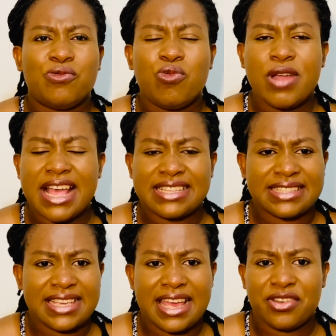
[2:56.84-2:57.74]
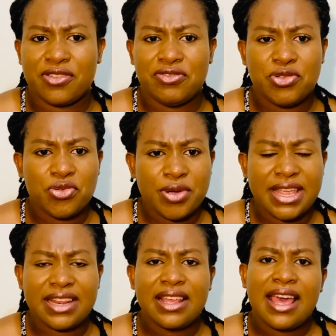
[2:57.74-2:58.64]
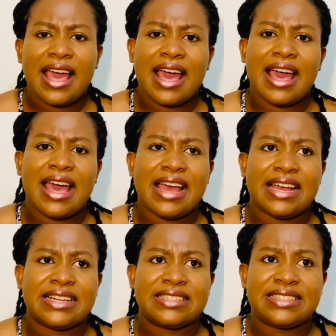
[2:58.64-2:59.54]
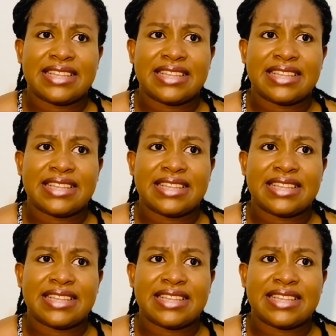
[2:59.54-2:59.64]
we are scared of doing, and